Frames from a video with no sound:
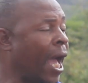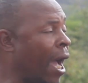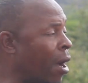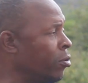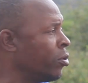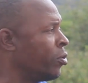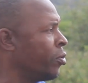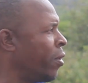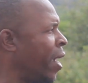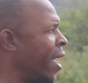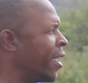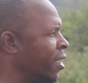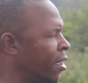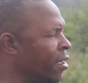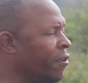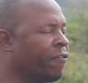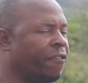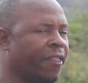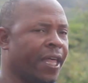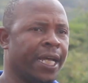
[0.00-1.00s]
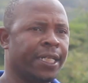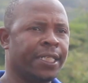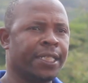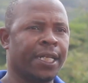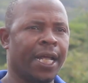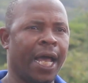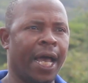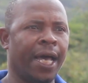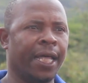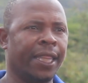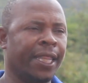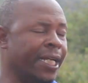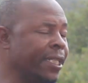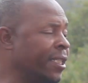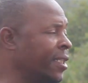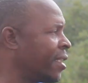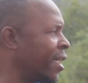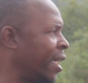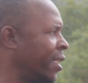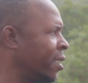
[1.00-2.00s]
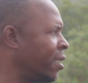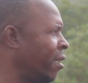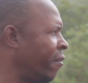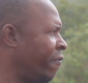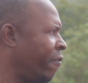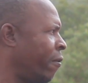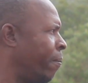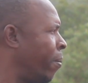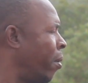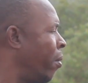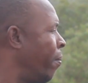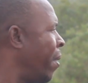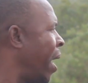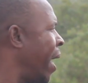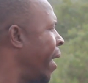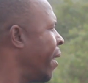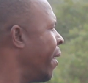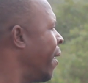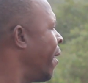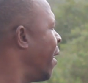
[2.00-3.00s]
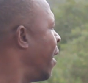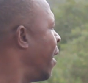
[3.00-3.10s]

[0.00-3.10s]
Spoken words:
how do you achieve that? That is achievable by